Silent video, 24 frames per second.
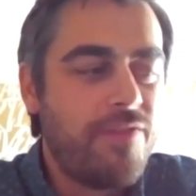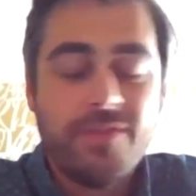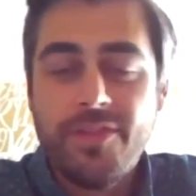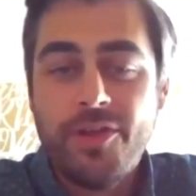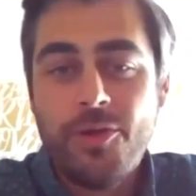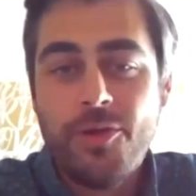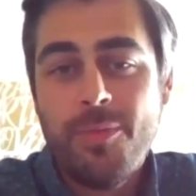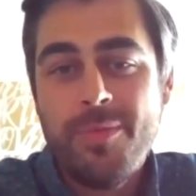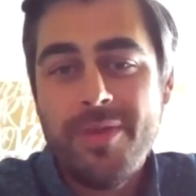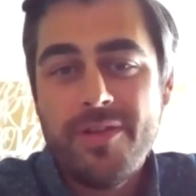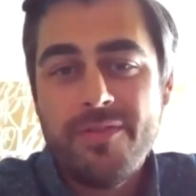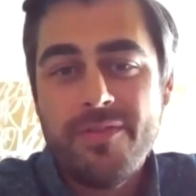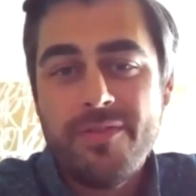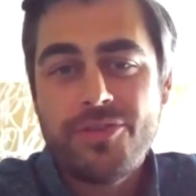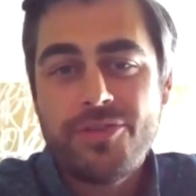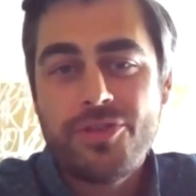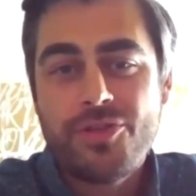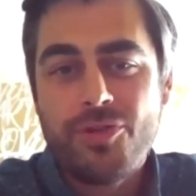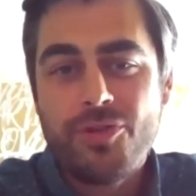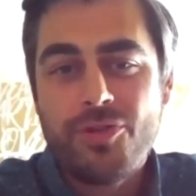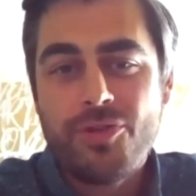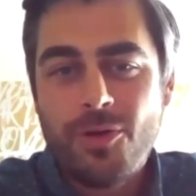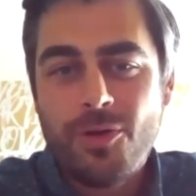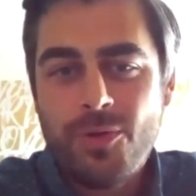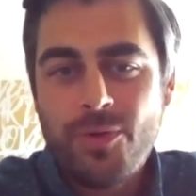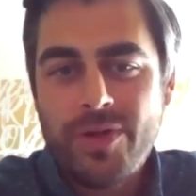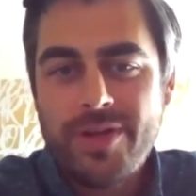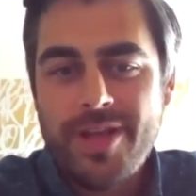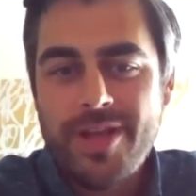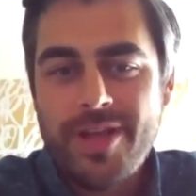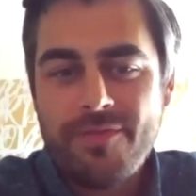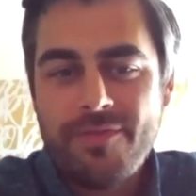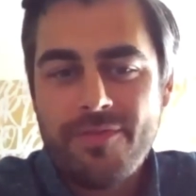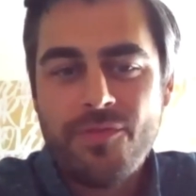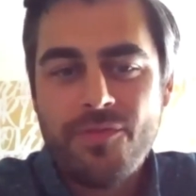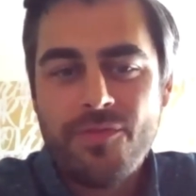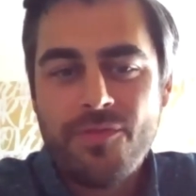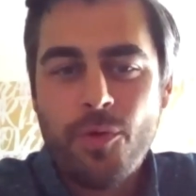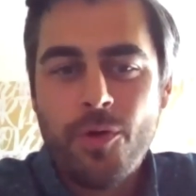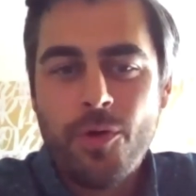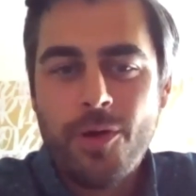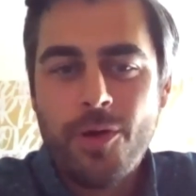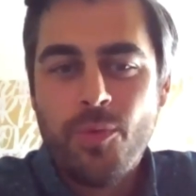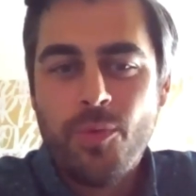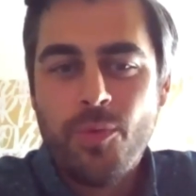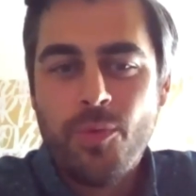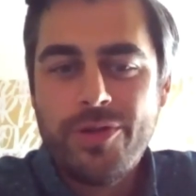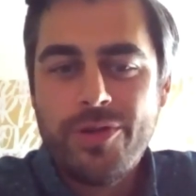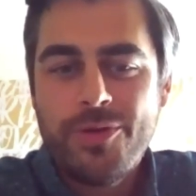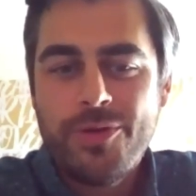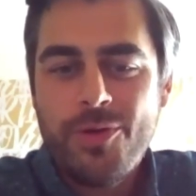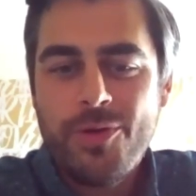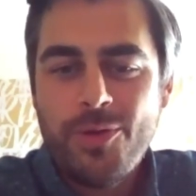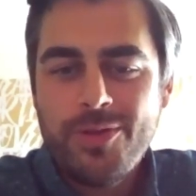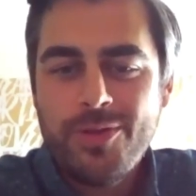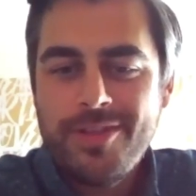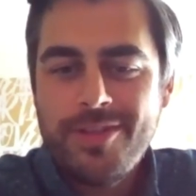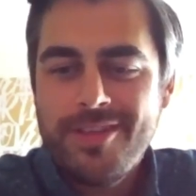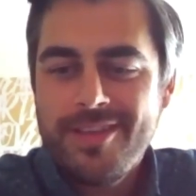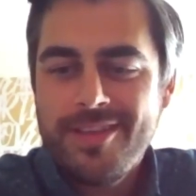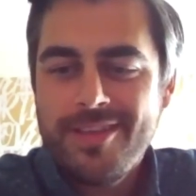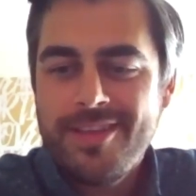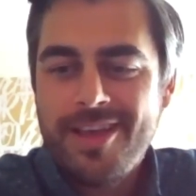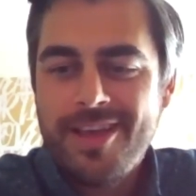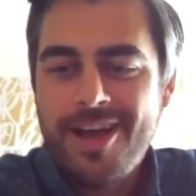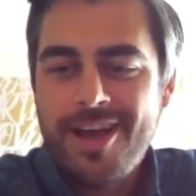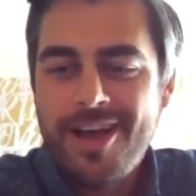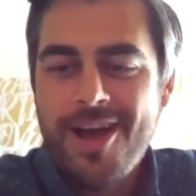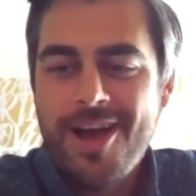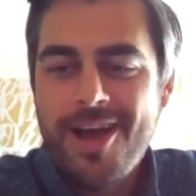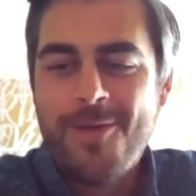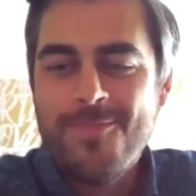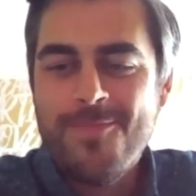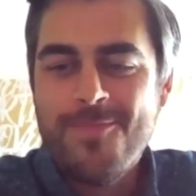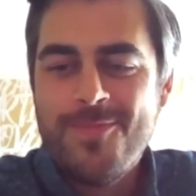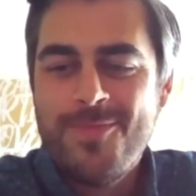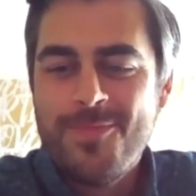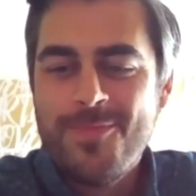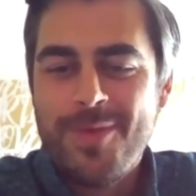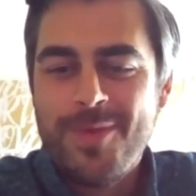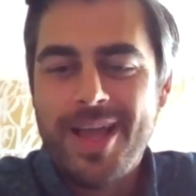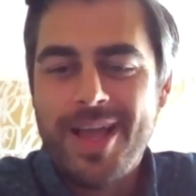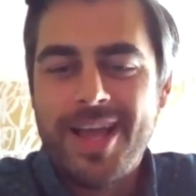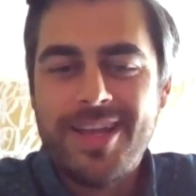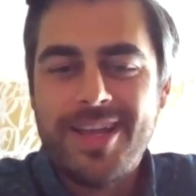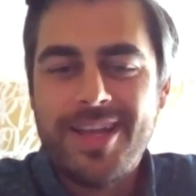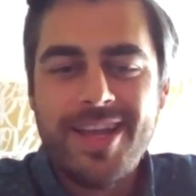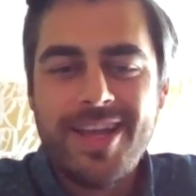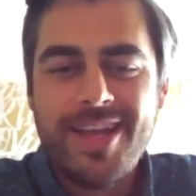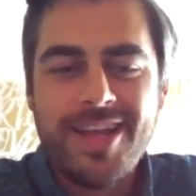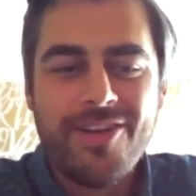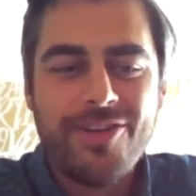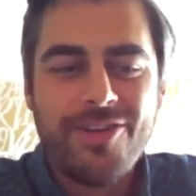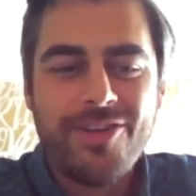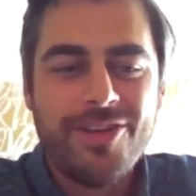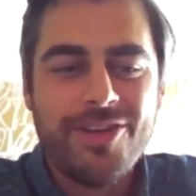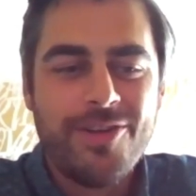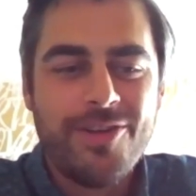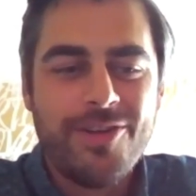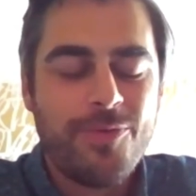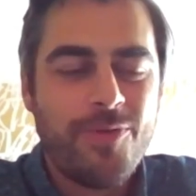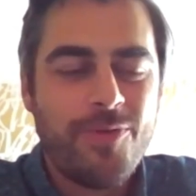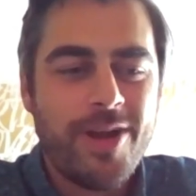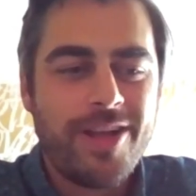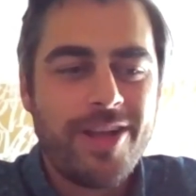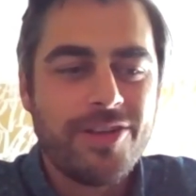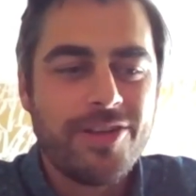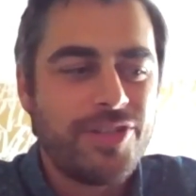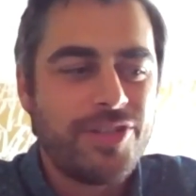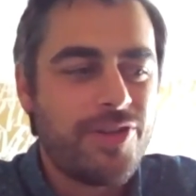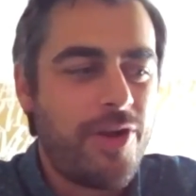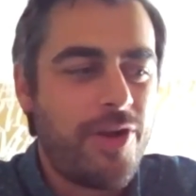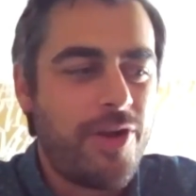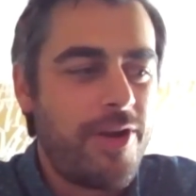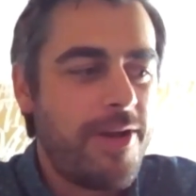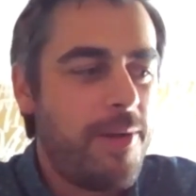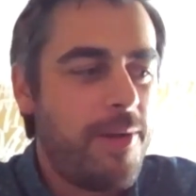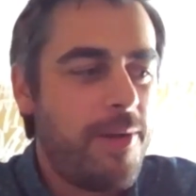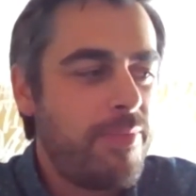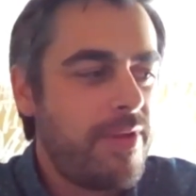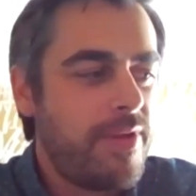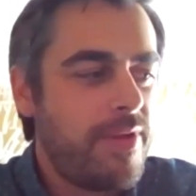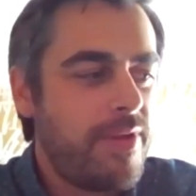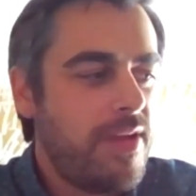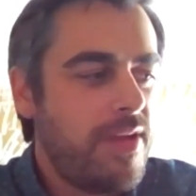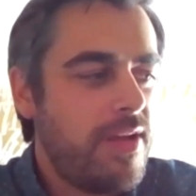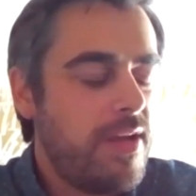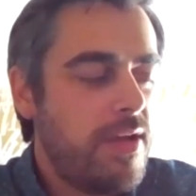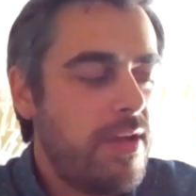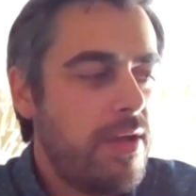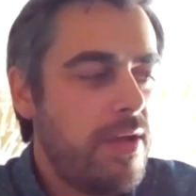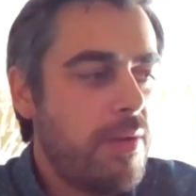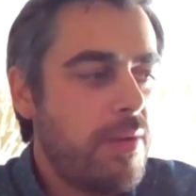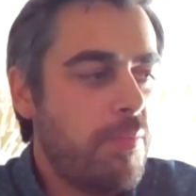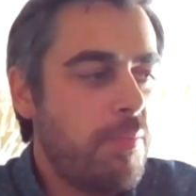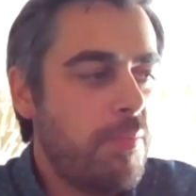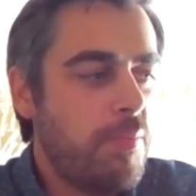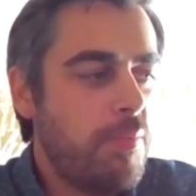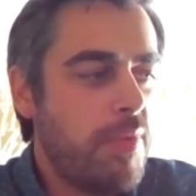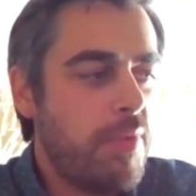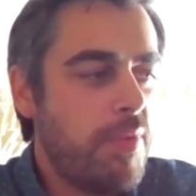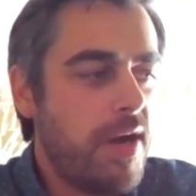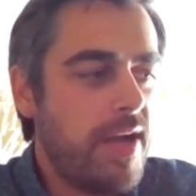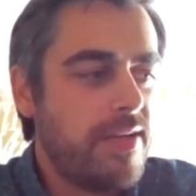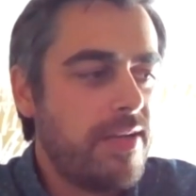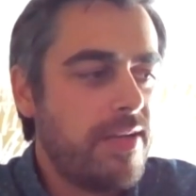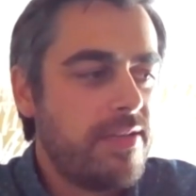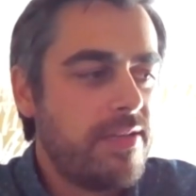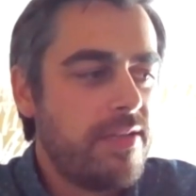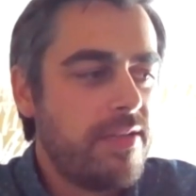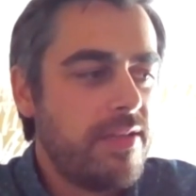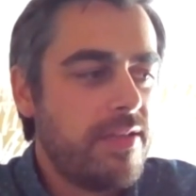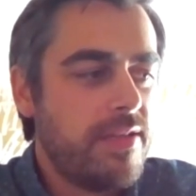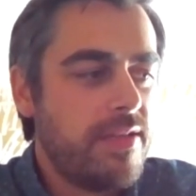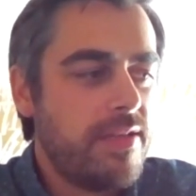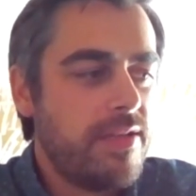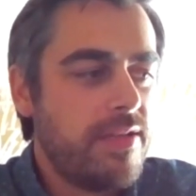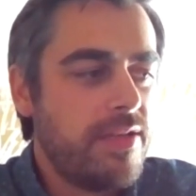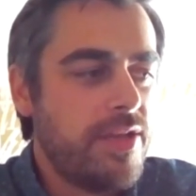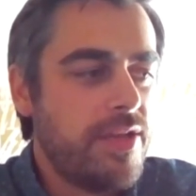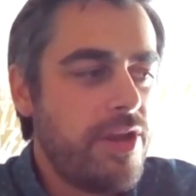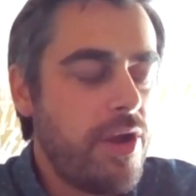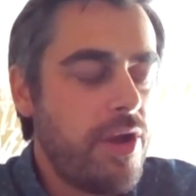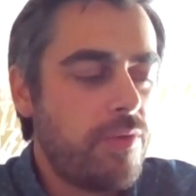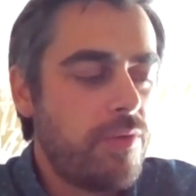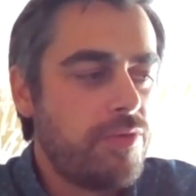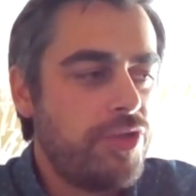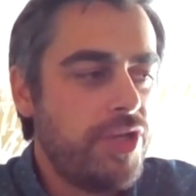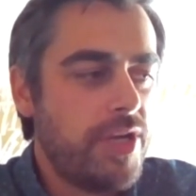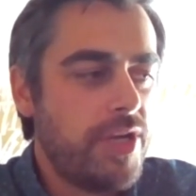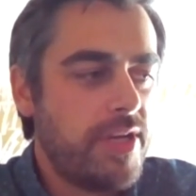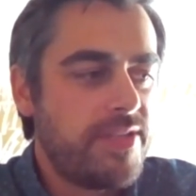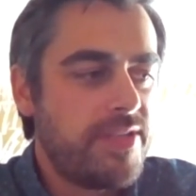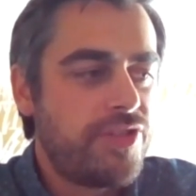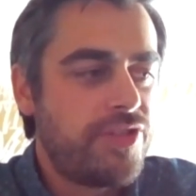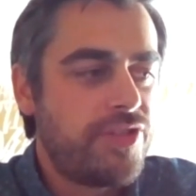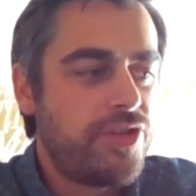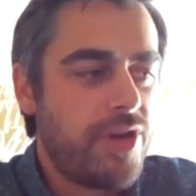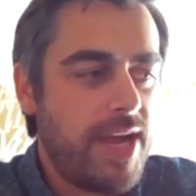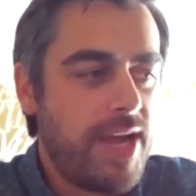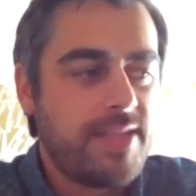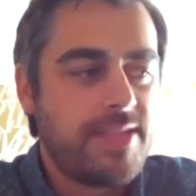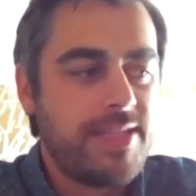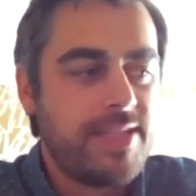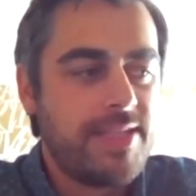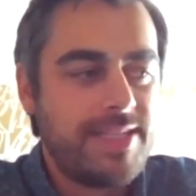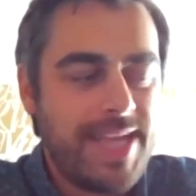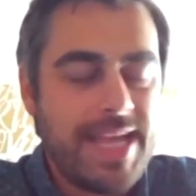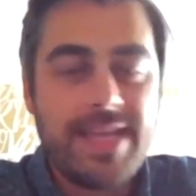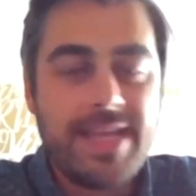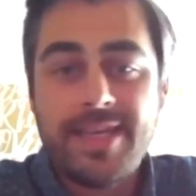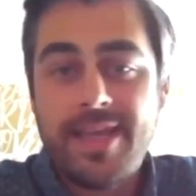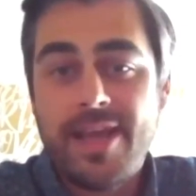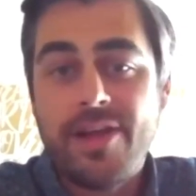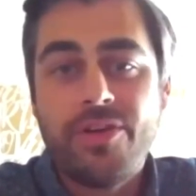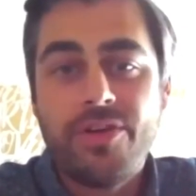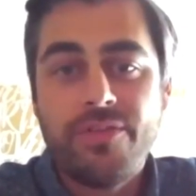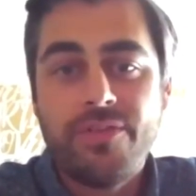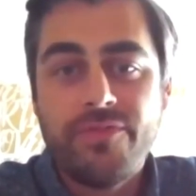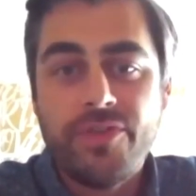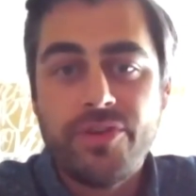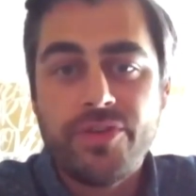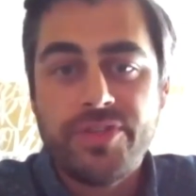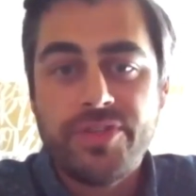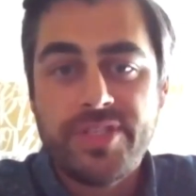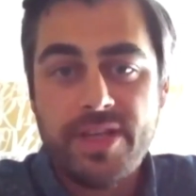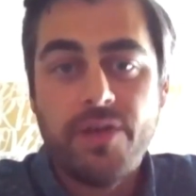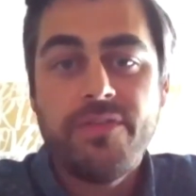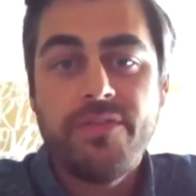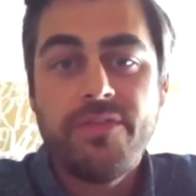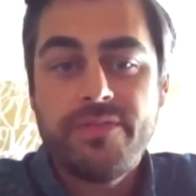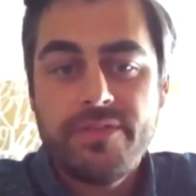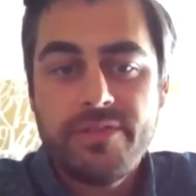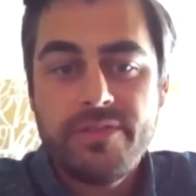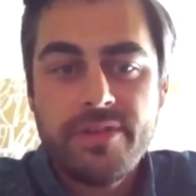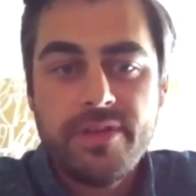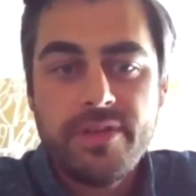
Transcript: A little bit of a struggle when you have a four and one-year-old um, and, and are you know running a startup, but you know, just trying to take care of yourself.